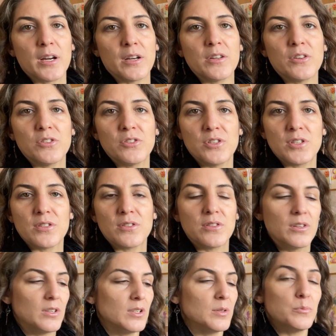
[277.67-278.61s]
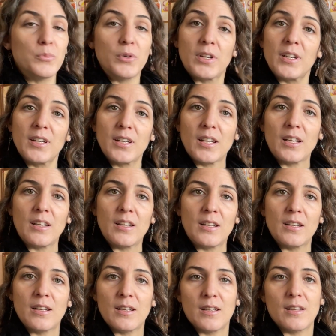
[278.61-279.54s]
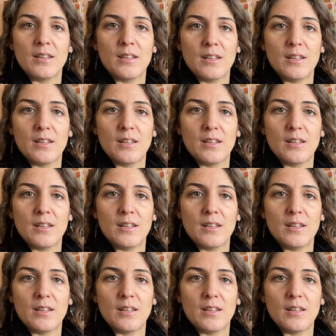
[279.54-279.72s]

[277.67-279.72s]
you can just put it in